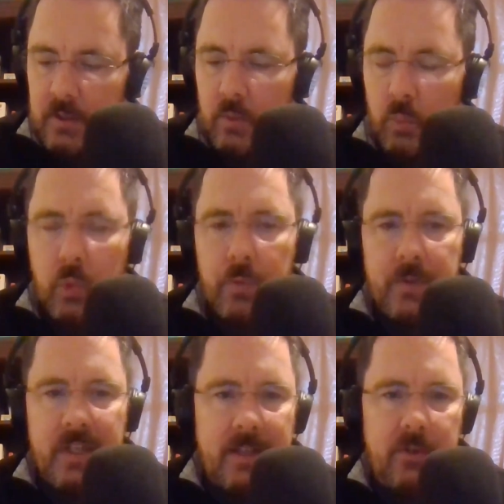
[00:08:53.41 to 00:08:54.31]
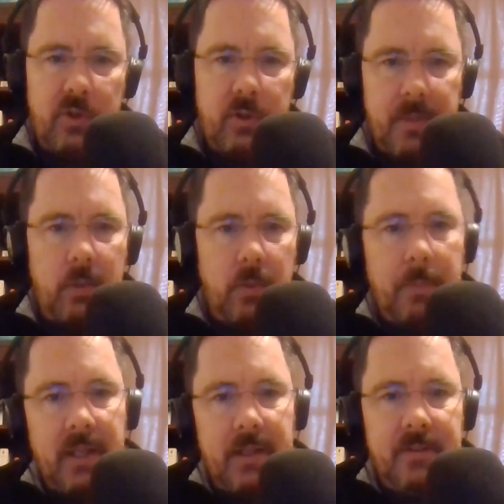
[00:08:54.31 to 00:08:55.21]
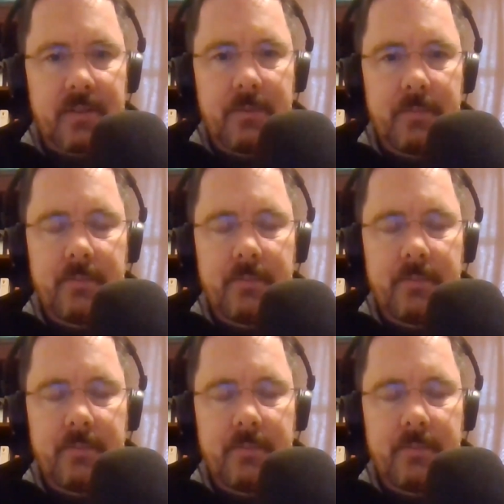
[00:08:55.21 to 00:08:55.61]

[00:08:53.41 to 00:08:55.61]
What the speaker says: The roof needs to be replaced.